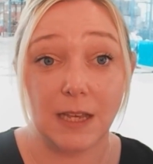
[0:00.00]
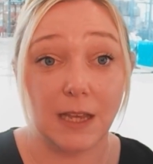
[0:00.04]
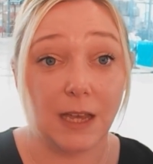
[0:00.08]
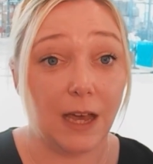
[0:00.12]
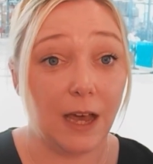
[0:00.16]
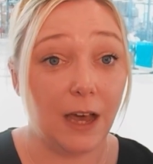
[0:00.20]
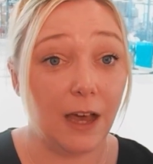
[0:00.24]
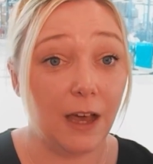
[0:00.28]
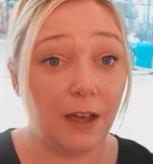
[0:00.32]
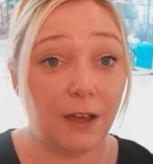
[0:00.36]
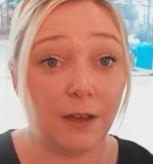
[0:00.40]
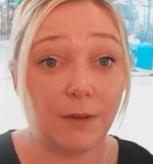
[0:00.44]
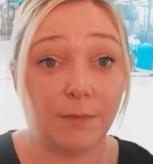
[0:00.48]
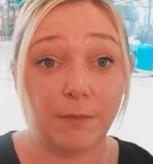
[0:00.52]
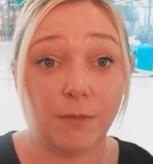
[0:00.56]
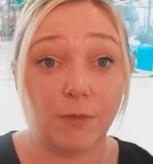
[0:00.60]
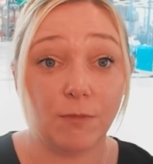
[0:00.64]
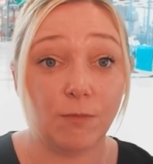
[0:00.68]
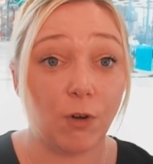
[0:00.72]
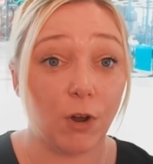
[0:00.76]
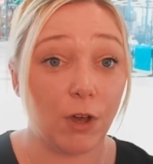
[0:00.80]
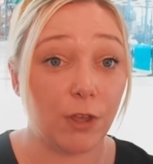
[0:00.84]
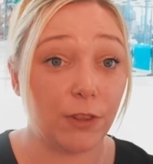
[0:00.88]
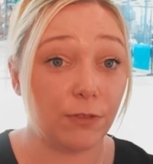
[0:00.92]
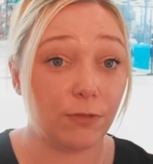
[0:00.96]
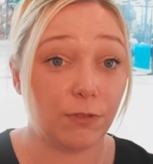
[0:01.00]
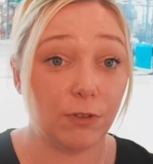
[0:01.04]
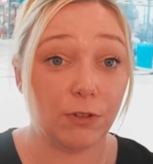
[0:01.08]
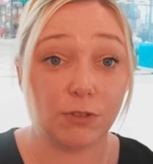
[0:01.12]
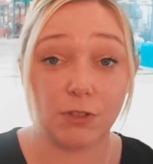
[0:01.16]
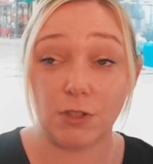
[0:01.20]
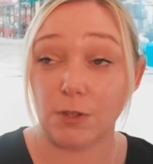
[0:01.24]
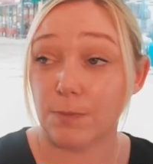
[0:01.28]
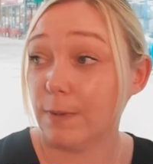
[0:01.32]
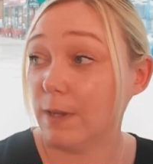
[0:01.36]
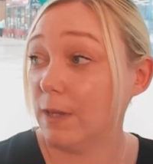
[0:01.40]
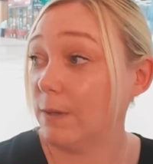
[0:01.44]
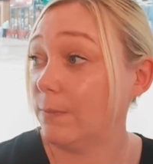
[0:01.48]
right through
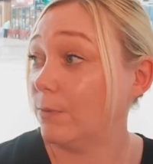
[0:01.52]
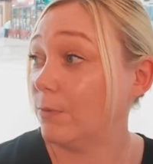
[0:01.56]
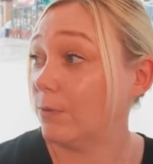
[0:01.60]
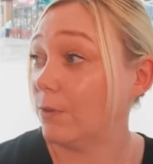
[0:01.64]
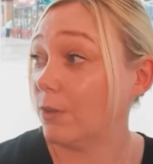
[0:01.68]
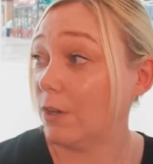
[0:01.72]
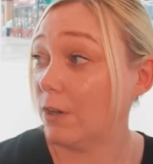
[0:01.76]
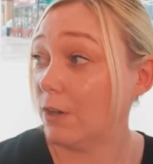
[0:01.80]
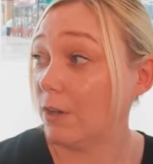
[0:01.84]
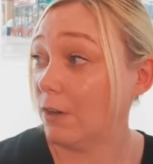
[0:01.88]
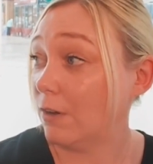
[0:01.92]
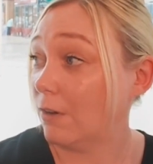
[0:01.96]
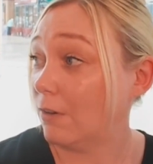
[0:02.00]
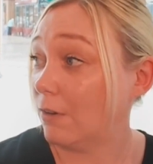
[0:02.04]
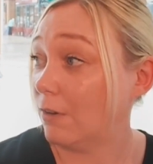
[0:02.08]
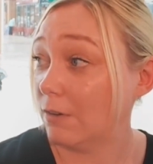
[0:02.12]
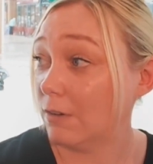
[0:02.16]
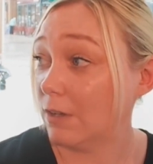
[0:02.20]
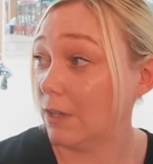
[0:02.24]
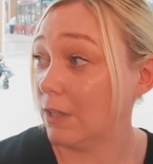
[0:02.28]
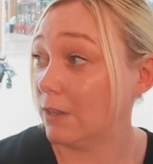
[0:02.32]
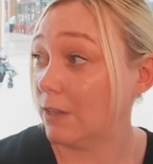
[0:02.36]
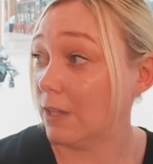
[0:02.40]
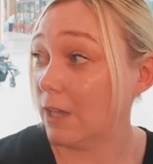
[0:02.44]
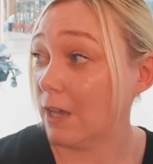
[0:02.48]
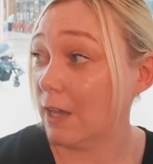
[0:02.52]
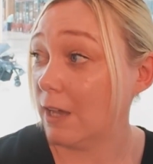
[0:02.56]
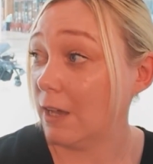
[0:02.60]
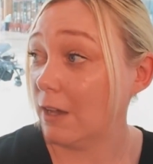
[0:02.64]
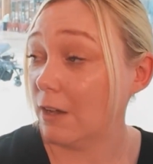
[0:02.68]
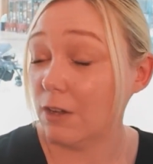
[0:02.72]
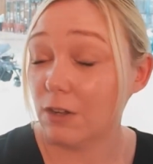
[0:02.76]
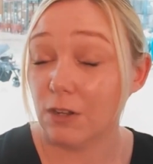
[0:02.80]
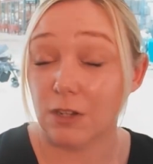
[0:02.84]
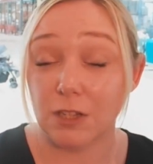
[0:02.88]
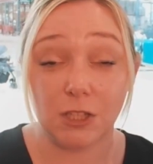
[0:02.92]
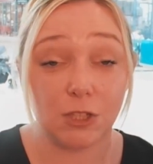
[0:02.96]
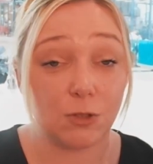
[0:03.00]
to people that are in their
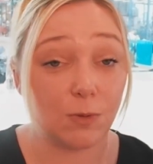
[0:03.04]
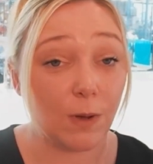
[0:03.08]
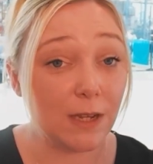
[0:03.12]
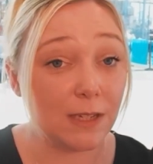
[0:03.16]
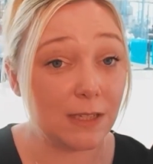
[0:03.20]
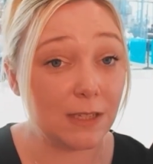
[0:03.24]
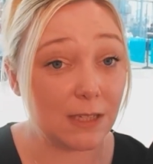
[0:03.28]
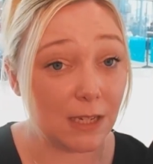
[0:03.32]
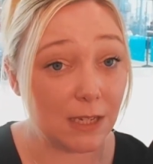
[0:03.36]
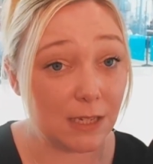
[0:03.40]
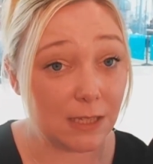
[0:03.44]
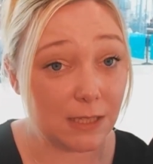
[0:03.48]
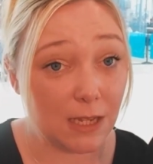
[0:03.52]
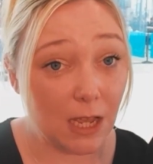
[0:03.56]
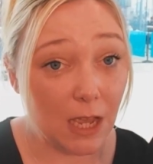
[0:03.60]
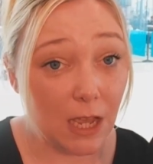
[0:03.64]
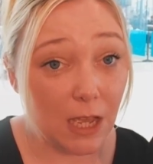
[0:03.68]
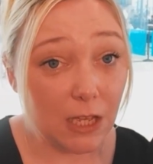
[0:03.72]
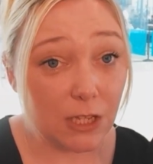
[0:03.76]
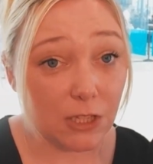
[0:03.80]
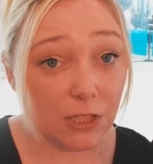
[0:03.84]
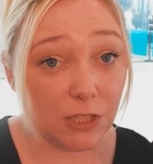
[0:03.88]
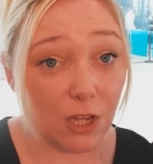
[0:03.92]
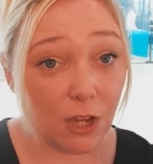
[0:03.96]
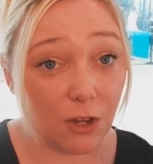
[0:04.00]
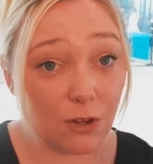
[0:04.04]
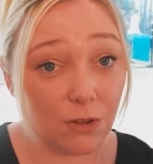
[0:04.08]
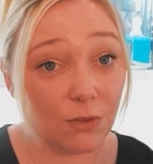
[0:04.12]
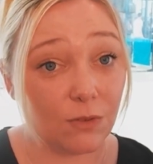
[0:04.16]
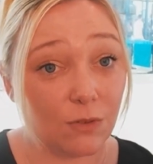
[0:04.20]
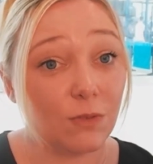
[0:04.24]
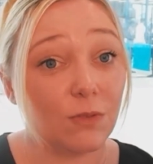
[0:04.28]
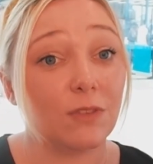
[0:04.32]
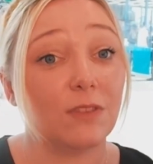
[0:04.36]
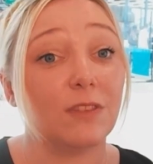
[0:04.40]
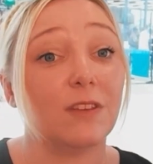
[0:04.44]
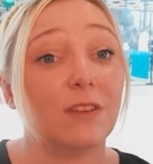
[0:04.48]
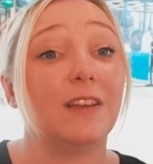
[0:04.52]
early 20s.
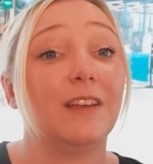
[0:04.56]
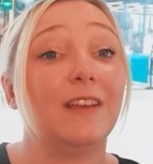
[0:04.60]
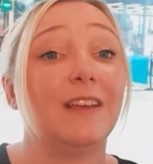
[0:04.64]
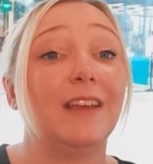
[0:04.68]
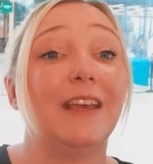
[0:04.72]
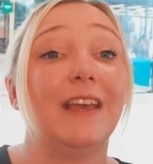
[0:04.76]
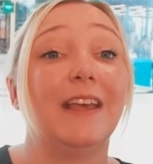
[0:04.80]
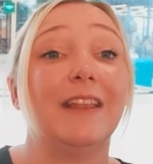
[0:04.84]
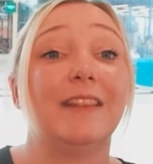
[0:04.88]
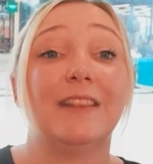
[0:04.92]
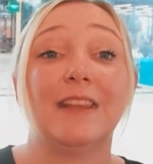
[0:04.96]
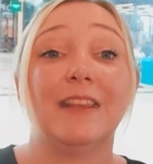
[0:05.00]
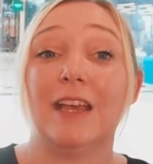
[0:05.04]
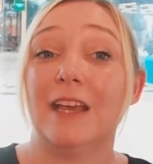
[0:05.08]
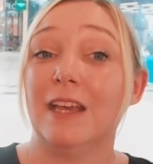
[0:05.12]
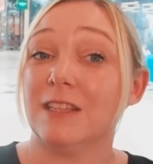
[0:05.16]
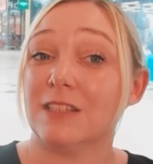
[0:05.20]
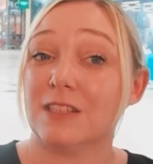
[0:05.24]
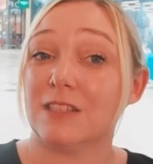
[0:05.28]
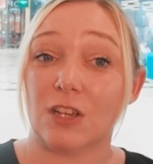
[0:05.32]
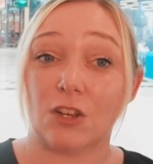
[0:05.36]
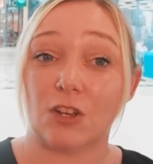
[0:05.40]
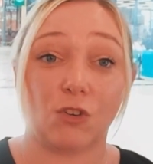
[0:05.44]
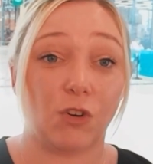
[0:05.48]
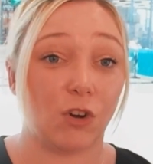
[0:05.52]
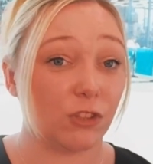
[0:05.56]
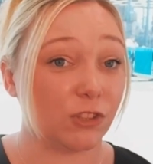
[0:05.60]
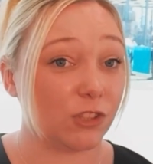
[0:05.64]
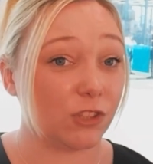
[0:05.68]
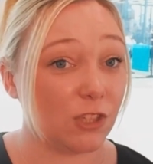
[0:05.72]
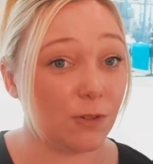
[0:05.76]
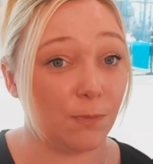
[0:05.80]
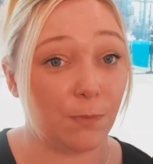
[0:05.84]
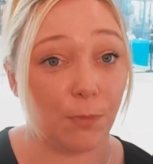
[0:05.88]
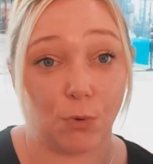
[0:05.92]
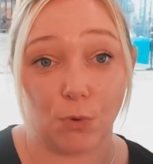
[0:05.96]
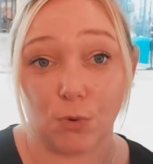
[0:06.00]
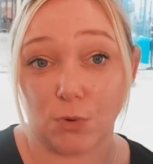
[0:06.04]
So it's across
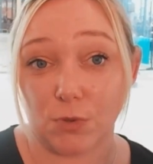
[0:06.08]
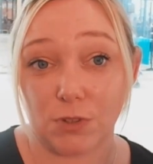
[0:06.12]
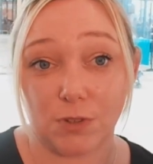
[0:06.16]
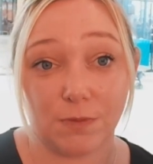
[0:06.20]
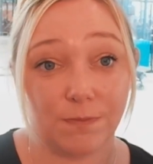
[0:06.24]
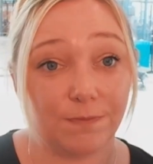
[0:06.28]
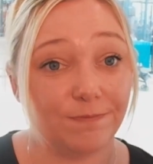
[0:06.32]
the board.